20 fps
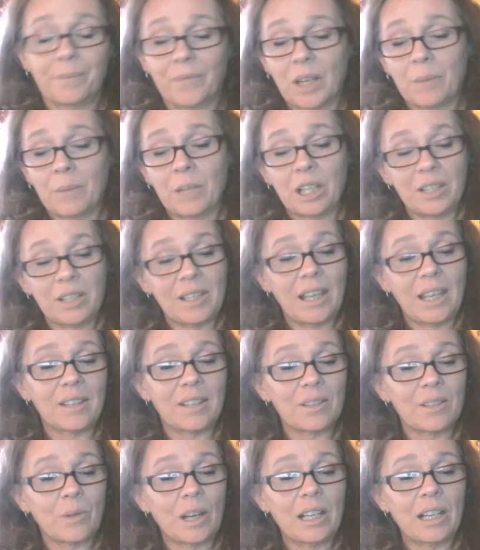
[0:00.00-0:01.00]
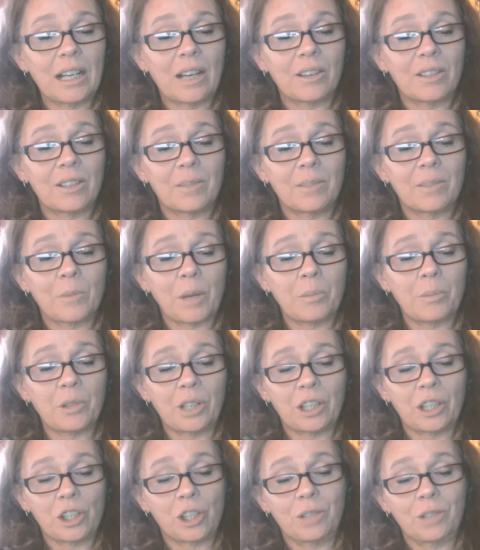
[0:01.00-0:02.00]
I'm going to say this right now. This is my
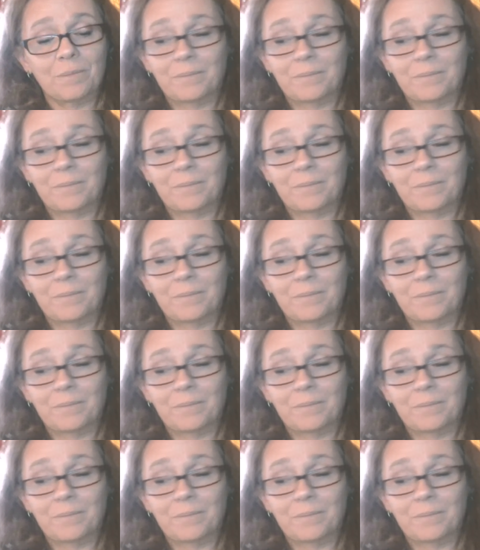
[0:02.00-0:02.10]
prediction.